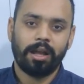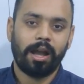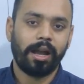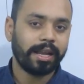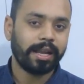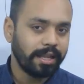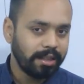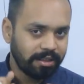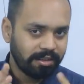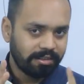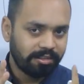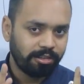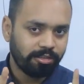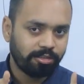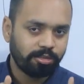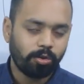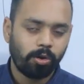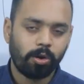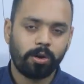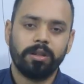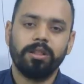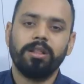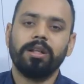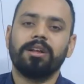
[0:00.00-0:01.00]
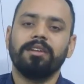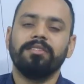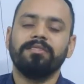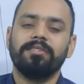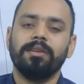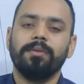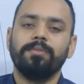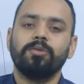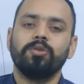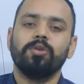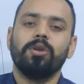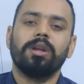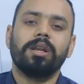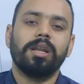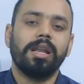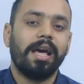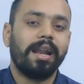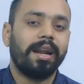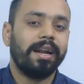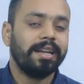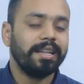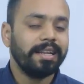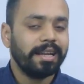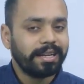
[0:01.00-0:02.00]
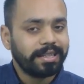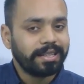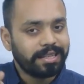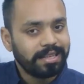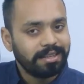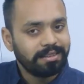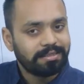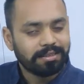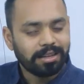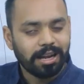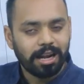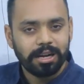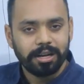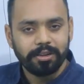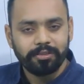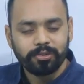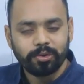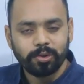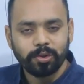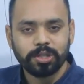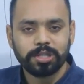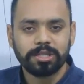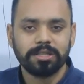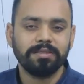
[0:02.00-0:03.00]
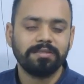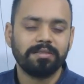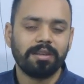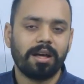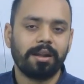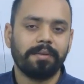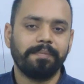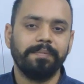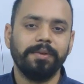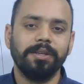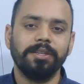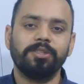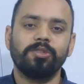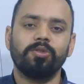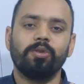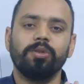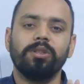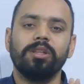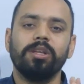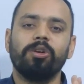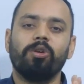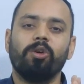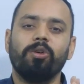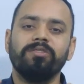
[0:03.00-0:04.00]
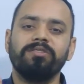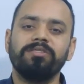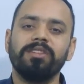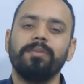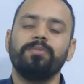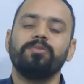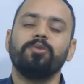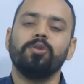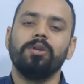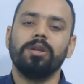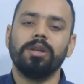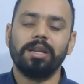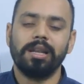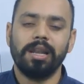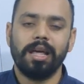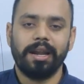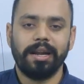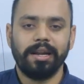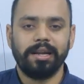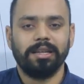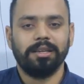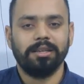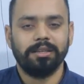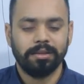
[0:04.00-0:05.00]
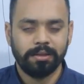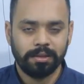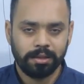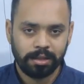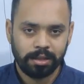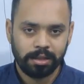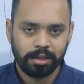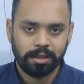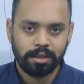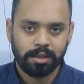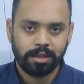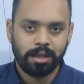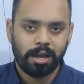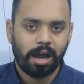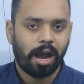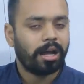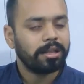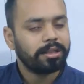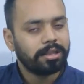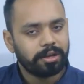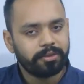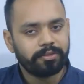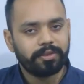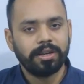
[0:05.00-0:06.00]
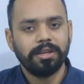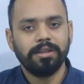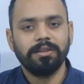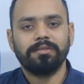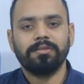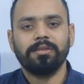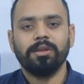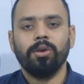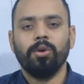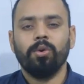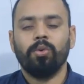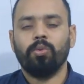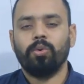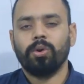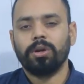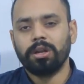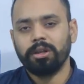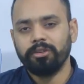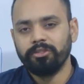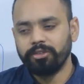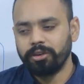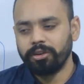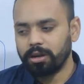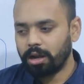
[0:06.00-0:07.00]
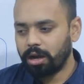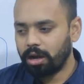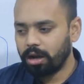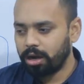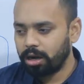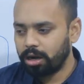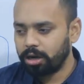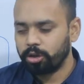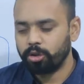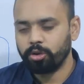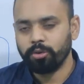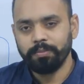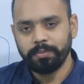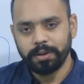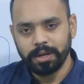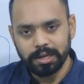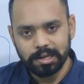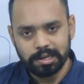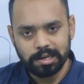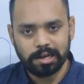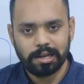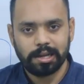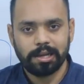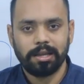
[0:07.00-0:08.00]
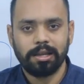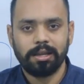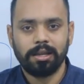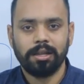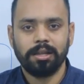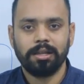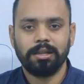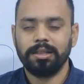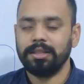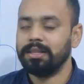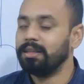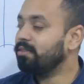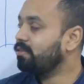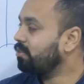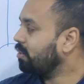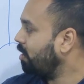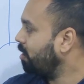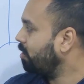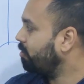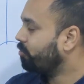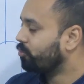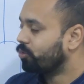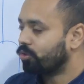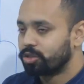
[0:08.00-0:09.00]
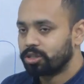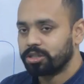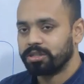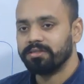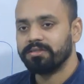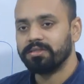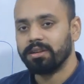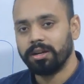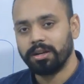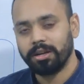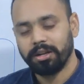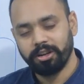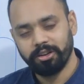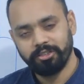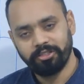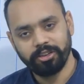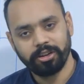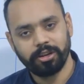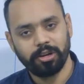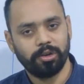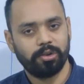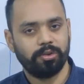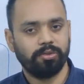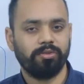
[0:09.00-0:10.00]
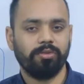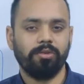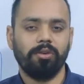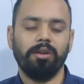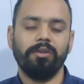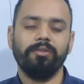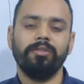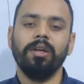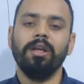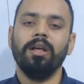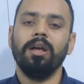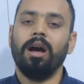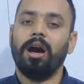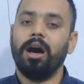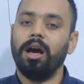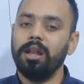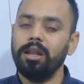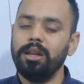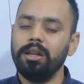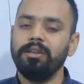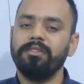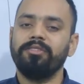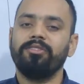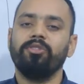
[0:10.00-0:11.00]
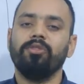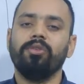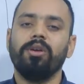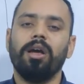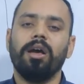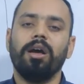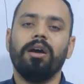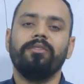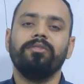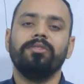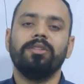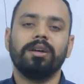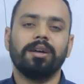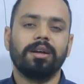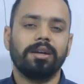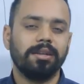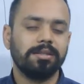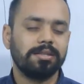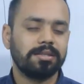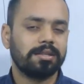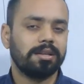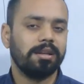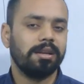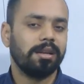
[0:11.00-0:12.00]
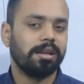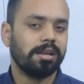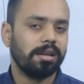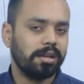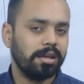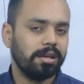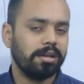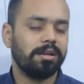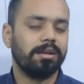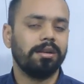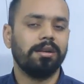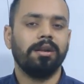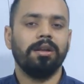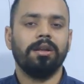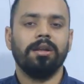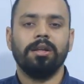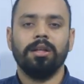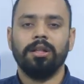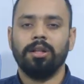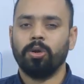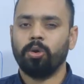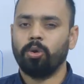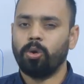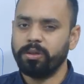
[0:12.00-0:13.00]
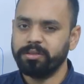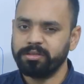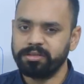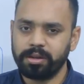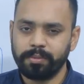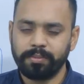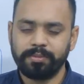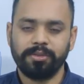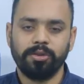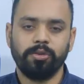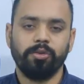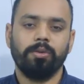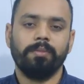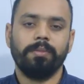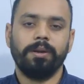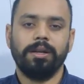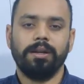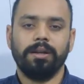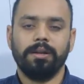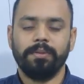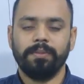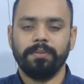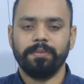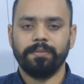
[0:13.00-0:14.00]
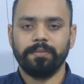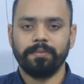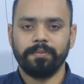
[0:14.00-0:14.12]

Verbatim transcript: Again, this is called the conceptual clarity and these kind of questions are based on the conceptual clarity. Otherwise, whatever hard you may try, these kind of questions are difficult to solve unless you have the crystal clear concepts in your mind.